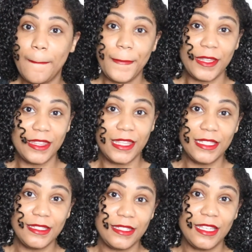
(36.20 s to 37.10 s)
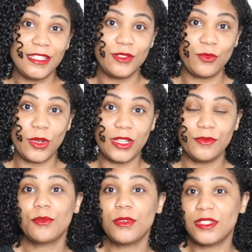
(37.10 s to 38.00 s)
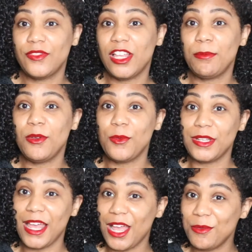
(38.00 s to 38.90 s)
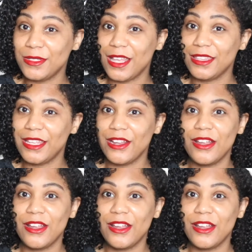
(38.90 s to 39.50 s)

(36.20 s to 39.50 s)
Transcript: but this is what was available when I was on there,